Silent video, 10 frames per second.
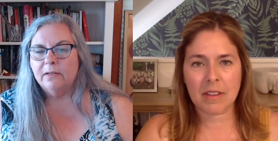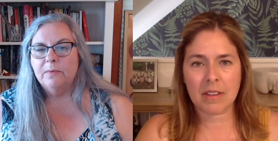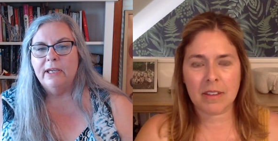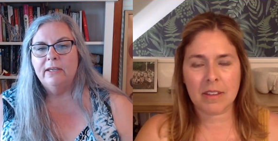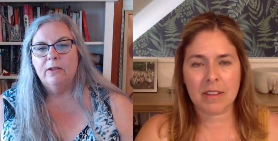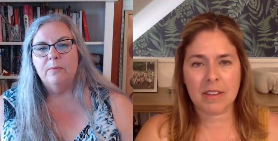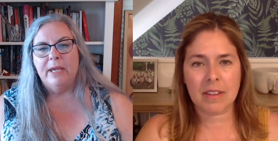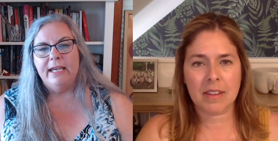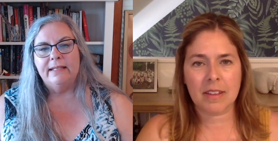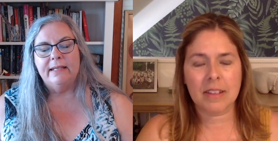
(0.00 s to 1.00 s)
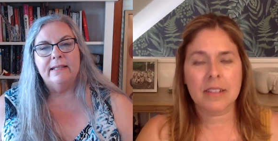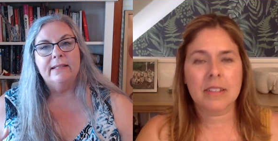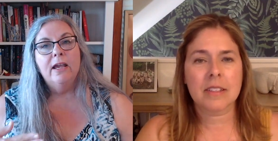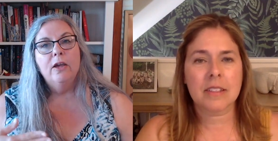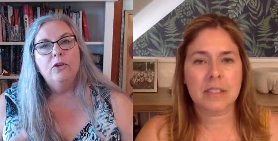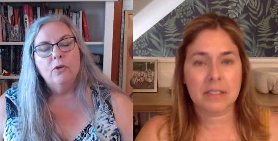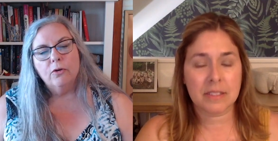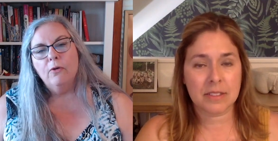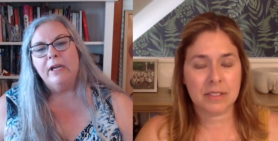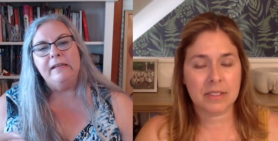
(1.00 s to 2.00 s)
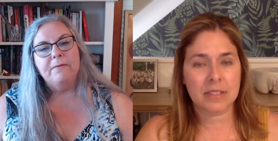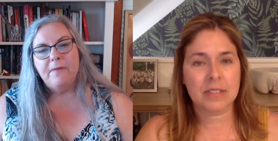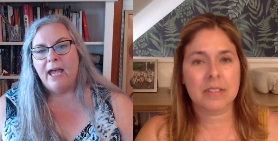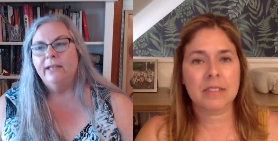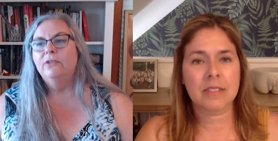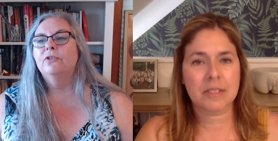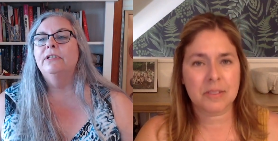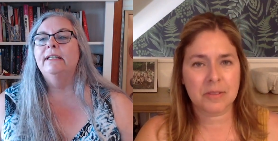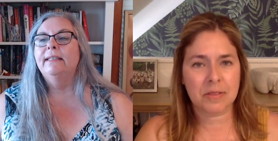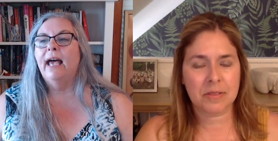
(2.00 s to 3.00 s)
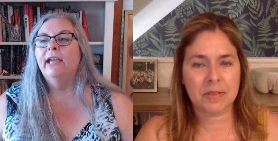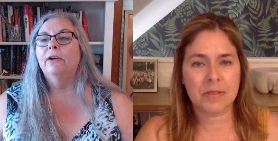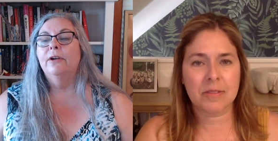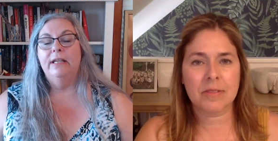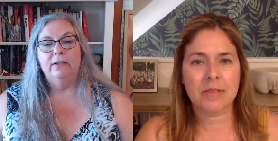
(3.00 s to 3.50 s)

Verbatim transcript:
Speaker 1: on a regular basis, you're going to find your desire